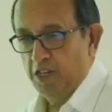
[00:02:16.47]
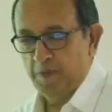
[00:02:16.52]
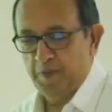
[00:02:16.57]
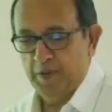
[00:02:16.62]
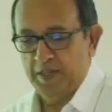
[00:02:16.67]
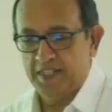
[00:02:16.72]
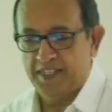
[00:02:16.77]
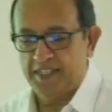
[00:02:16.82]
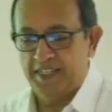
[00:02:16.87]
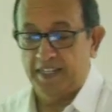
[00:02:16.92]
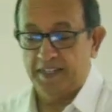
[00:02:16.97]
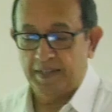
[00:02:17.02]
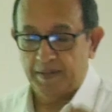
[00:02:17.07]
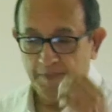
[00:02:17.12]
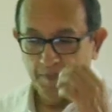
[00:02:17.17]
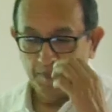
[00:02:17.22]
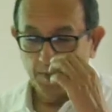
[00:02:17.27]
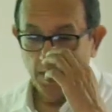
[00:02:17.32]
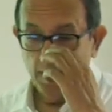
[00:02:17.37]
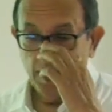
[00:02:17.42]
up and said,
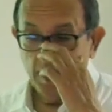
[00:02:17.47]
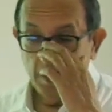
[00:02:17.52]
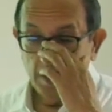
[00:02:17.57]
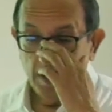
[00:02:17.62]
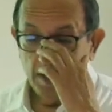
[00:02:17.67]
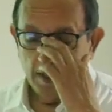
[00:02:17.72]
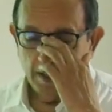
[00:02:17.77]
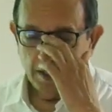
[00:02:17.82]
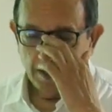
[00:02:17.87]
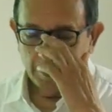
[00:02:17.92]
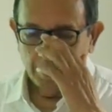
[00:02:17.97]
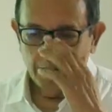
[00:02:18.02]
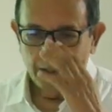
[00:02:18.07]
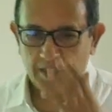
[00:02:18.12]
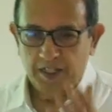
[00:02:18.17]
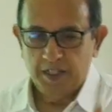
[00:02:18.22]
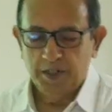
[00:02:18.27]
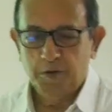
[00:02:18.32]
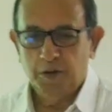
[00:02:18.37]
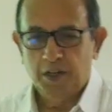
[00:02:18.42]

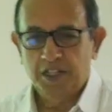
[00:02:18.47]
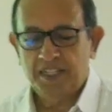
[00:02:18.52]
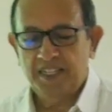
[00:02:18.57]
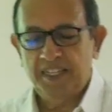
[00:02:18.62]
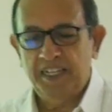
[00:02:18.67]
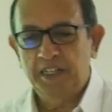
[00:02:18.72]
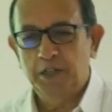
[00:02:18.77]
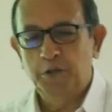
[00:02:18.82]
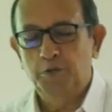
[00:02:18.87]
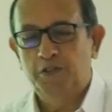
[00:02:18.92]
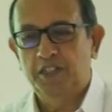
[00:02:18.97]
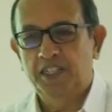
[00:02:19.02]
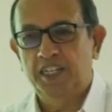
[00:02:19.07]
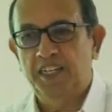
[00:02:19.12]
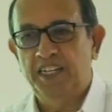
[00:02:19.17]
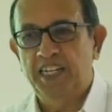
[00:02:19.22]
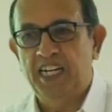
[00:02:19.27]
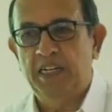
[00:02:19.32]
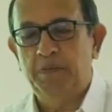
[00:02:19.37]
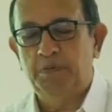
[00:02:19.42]
"Sir, you are saying you
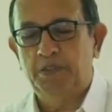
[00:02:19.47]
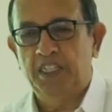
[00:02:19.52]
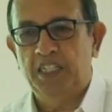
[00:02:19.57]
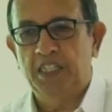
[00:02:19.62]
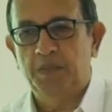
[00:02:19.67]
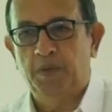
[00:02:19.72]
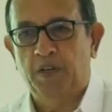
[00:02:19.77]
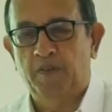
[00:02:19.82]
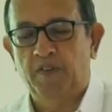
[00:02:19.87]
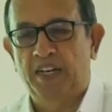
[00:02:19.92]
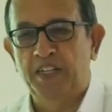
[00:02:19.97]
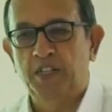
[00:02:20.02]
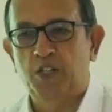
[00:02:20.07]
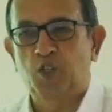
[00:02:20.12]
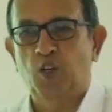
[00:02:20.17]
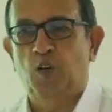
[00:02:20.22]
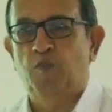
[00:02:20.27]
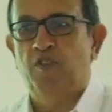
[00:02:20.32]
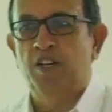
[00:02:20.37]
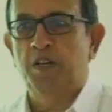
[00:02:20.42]
treat diabetes, but I
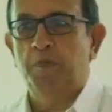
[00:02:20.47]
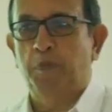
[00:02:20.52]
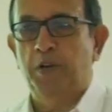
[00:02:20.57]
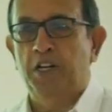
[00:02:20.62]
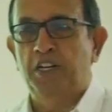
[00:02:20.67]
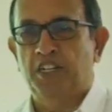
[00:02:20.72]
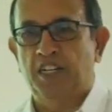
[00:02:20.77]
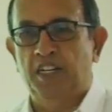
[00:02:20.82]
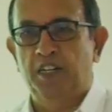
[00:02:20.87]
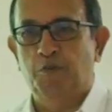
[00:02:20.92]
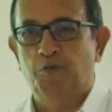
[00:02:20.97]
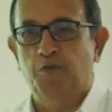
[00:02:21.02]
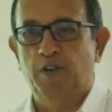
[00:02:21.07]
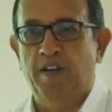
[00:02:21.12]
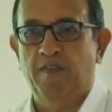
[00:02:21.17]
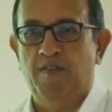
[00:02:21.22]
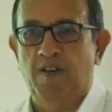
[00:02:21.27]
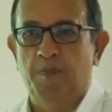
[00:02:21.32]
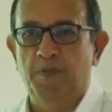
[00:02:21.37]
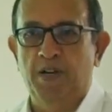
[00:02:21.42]
saw one patient who
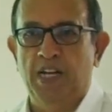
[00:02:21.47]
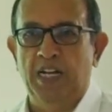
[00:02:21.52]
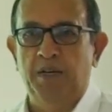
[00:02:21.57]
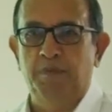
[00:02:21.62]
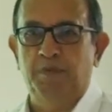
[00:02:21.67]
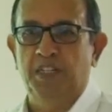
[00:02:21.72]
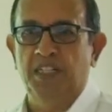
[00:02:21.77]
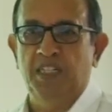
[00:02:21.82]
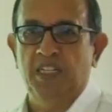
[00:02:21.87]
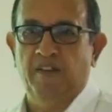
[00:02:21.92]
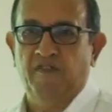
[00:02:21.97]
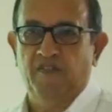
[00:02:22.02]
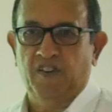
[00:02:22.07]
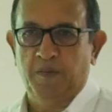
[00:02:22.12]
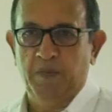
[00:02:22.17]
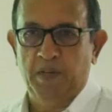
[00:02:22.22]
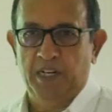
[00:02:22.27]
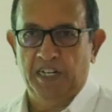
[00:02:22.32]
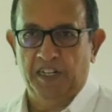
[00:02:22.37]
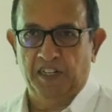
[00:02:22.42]
developed diabetes after
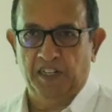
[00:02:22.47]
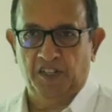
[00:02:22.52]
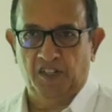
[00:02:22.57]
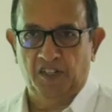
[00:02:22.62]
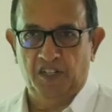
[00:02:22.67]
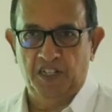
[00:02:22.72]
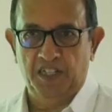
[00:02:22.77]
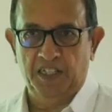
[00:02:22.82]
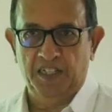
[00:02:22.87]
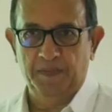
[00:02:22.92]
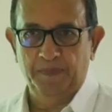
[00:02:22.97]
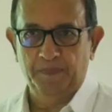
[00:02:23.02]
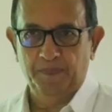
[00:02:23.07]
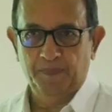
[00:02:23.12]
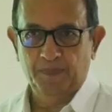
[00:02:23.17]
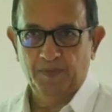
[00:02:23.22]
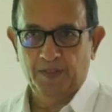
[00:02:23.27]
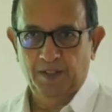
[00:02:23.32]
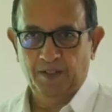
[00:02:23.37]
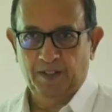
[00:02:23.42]
bariatric surgery."
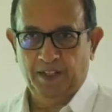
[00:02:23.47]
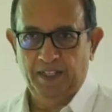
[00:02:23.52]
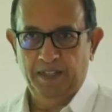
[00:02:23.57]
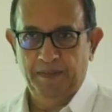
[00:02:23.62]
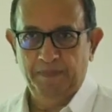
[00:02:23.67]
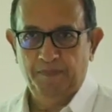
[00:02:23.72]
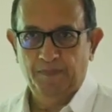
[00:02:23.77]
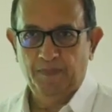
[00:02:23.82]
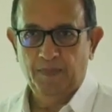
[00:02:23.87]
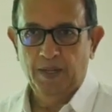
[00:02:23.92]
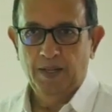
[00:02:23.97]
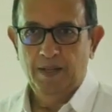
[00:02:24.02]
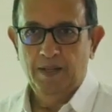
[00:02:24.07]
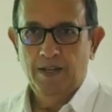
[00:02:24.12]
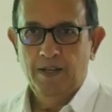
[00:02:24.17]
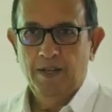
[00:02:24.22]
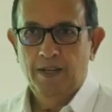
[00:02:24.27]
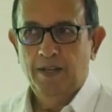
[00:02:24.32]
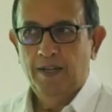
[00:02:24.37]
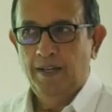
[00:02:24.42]
Okay.
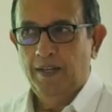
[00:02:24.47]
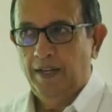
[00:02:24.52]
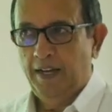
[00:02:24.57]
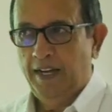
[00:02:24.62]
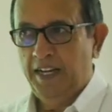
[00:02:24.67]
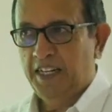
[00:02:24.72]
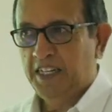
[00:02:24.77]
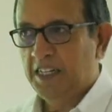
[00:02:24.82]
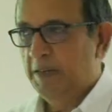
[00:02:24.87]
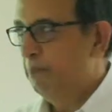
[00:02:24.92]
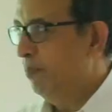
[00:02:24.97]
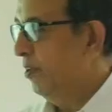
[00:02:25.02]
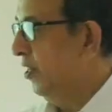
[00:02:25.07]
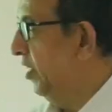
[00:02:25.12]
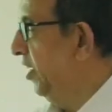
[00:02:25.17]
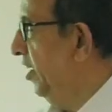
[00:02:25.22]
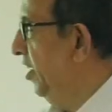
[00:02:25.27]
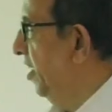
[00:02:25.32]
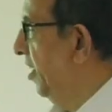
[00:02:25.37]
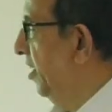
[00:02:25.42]
I
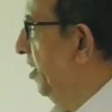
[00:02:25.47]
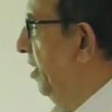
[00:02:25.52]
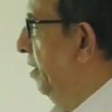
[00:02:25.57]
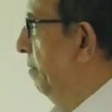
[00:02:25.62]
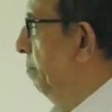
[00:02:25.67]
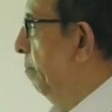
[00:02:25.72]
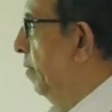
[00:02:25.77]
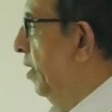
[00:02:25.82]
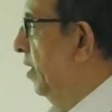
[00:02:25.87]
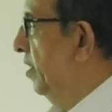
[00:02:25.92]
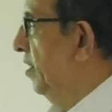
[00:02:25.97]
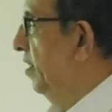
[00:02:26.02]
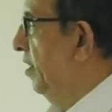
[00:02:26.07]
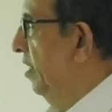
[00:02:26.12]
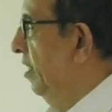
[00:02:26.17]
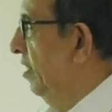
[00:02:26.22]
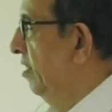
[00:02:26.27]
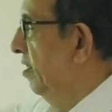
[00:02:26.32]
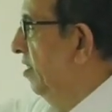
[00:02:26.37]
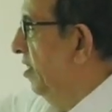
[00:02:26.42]
completely agree. But
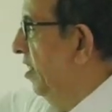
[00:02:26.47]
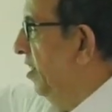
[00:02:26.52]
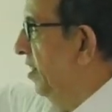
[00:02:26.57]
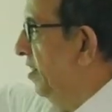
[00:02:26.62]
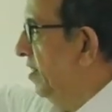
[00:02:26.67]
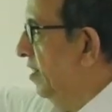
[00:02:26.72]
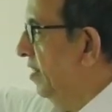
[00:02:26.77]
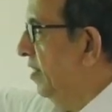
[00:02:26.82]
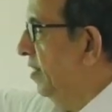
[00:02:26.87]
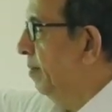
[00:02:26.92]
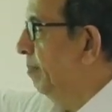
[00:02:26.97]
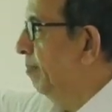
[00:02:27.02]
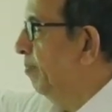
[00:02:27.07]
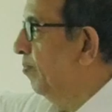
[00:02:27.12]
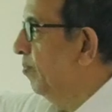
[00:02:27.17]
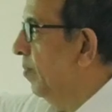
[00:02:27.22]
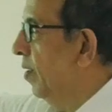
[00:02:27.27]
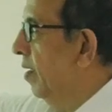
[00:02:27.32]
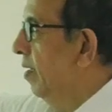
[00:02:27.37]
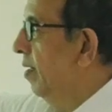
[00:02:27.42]
in this
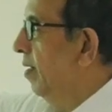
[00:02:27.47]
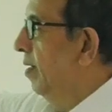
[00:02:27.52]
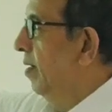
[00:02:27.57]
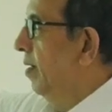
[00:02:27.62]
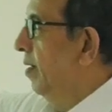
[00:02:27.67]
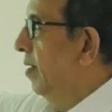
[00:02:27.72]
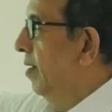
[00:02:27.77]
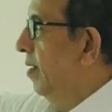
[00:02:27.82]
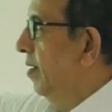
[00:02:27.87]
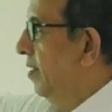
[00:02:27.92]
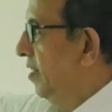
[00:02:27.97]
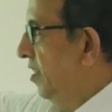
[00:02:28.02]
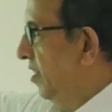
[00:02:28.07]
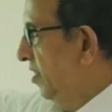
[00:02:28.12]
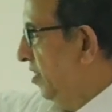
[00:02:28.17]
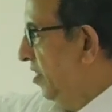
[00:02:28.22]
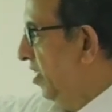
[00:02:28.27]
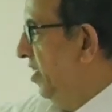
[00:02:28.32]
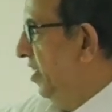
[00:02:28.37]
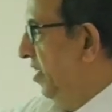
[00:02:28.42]

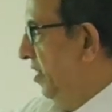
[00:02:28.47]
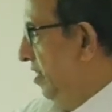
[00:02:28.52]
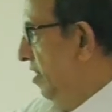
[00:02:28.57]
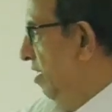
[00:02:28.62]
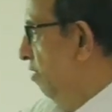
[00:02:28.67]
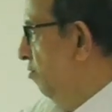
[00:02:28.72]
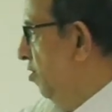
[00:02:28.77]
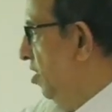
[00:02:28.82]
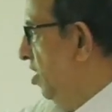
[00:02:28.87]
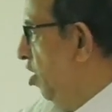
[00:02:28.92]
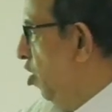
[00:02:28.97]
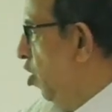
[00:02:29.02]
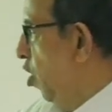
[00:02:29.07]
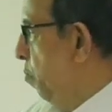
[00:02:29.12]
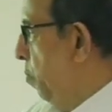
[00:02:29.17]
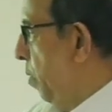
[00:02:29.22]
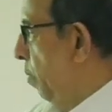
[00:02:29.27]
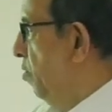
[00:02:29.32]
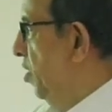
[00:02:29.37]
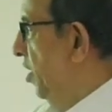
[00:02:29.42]
study, now these are all
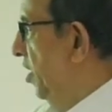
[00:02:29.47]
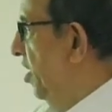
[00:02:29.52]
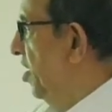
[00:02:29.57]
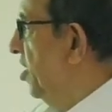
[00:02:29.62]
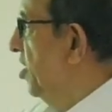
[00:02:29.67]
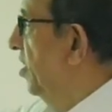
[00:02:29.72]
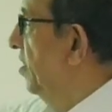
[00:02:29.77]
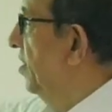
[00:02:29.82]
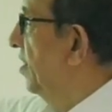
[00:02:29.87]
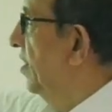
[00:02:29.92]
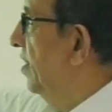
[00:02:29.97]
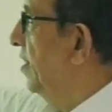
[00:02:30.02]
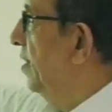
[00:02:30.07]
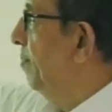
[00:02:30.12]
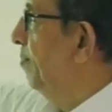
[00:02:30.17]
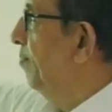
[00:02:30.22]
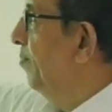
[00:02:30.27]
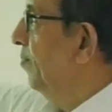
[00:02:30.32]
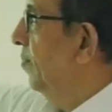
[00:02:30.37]
publications,